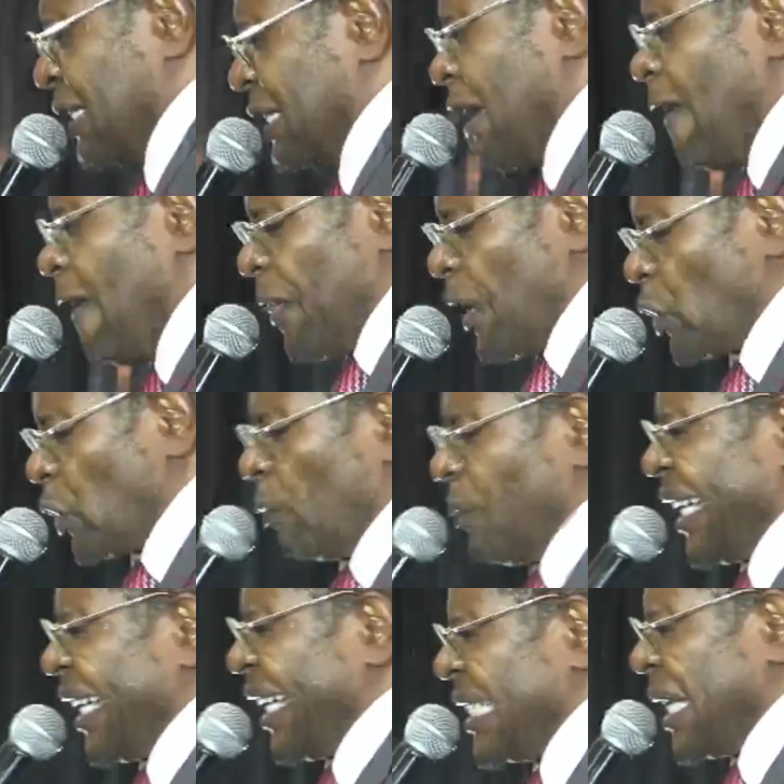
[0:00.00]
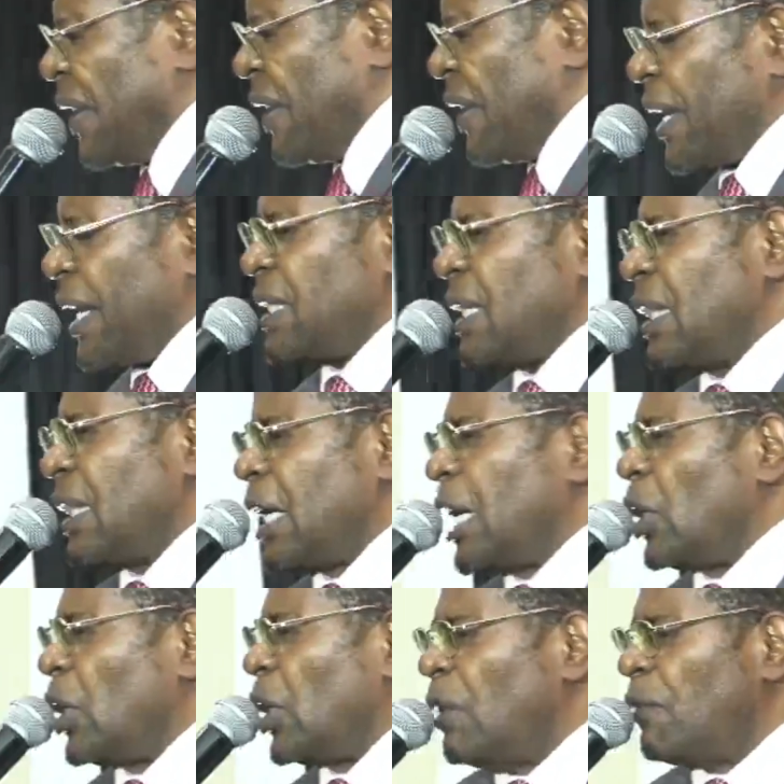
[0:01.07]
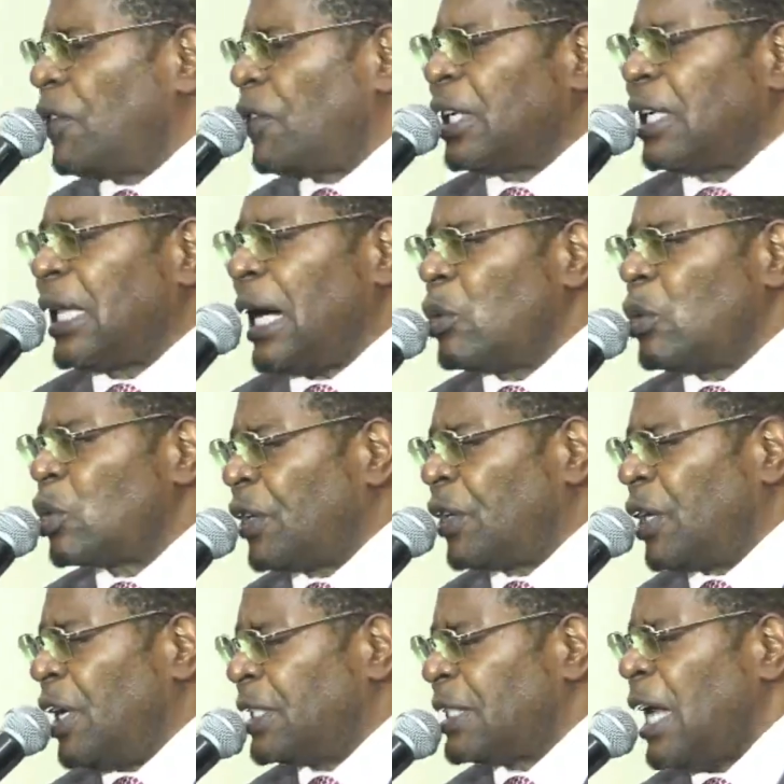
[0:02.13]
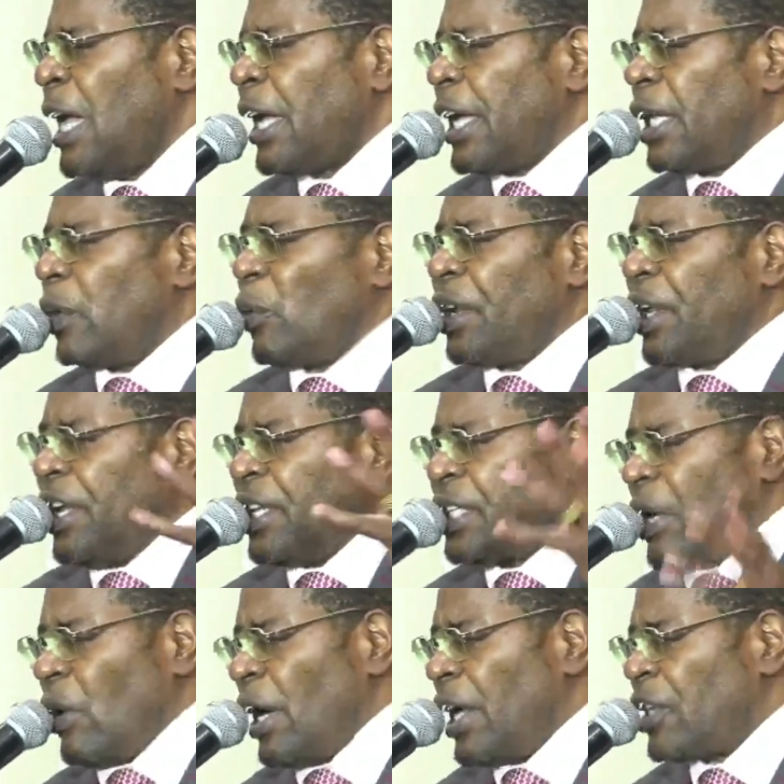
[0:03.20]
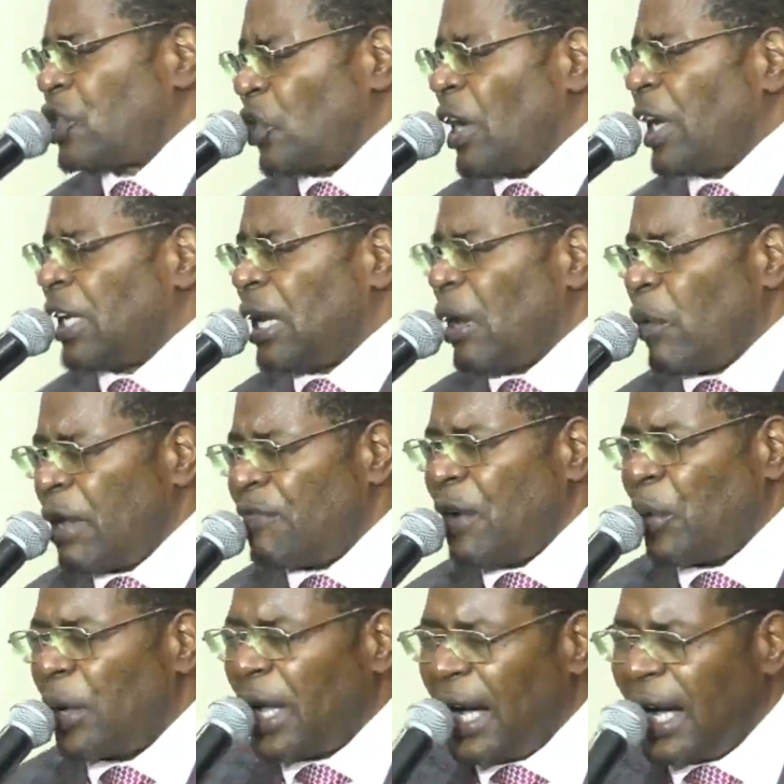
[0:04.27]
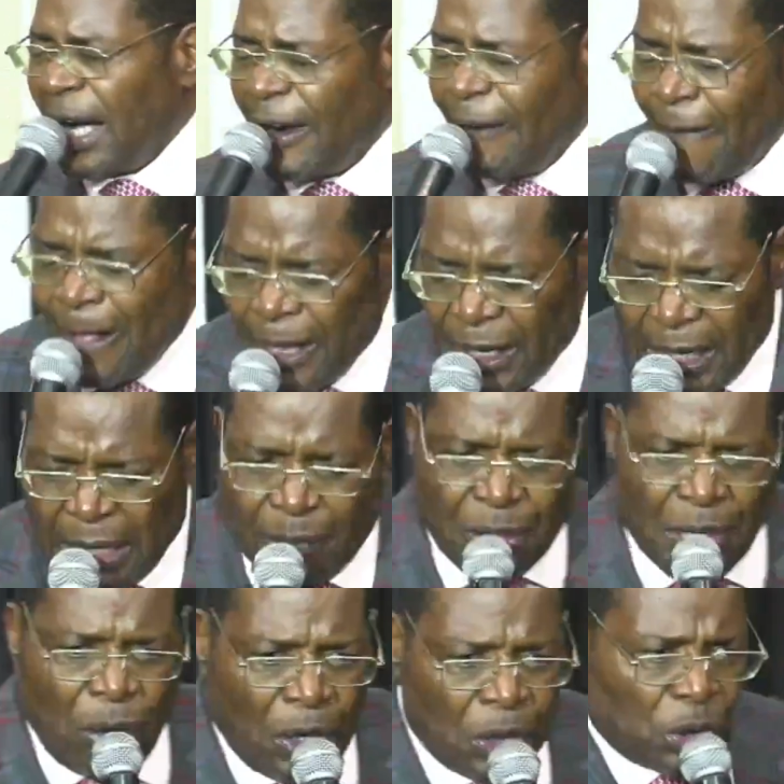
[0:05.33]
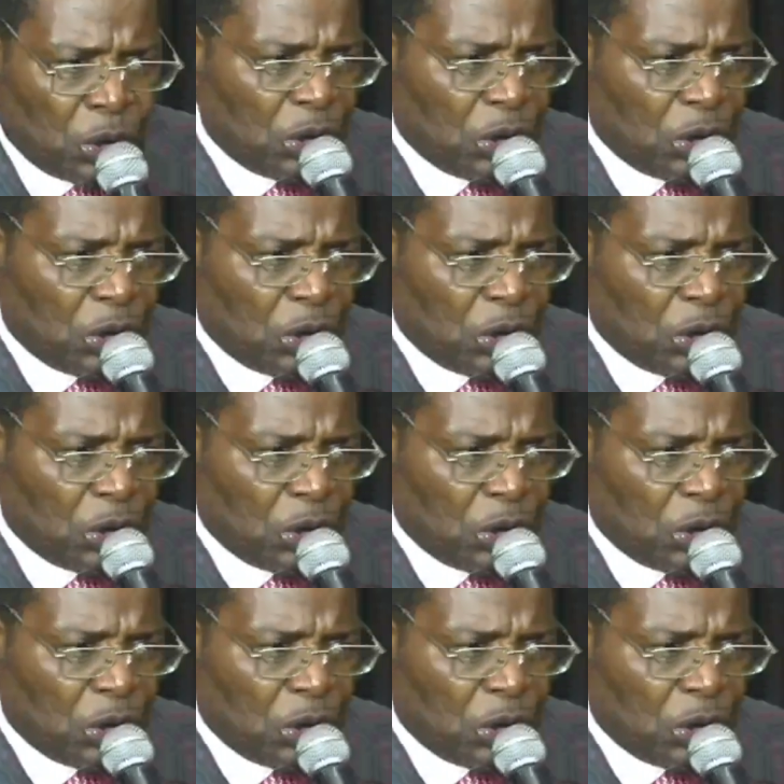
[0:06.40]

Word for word: that will make a difference in the kingdom of God, in the house of God. Can we raise our hands right now, wherever we are? Come on, I want you to